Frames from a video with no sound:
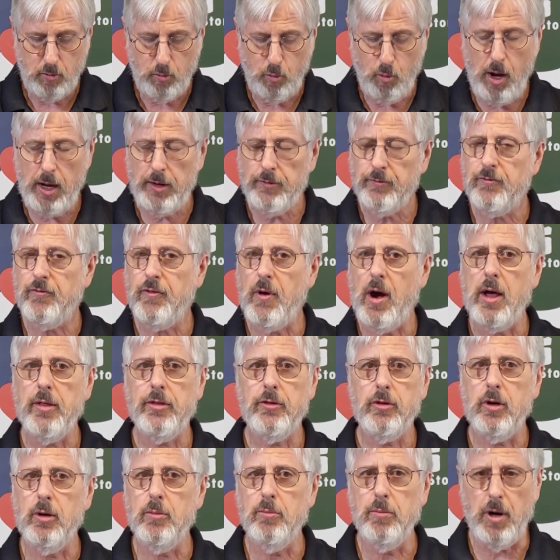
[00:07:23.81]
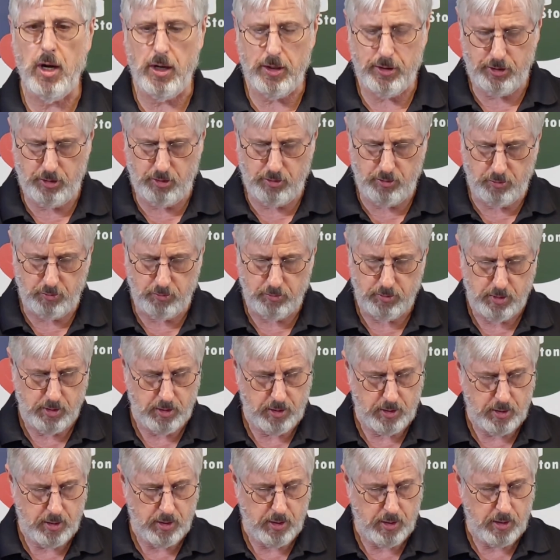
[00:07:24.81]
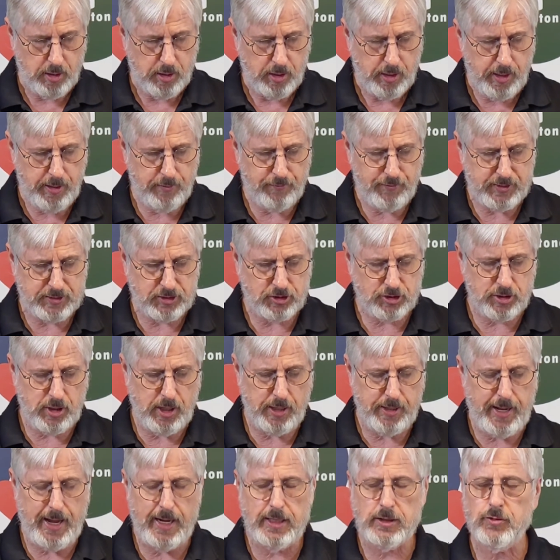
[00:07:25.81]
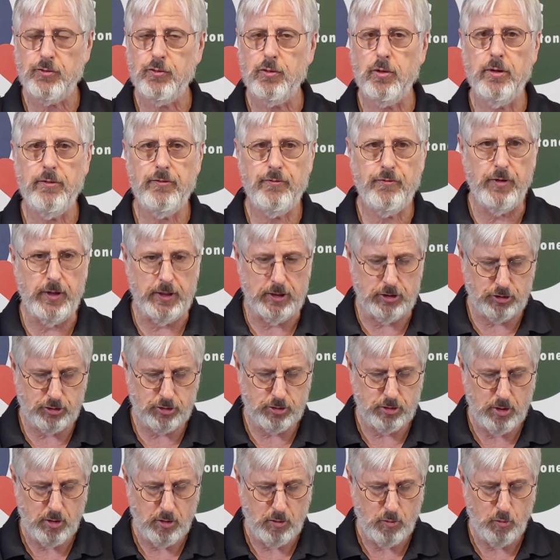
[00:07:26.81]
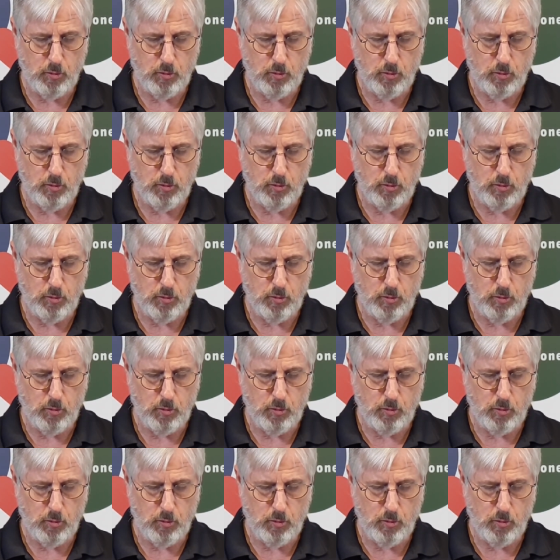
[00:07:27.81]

What father among you, if his son asks for a fish,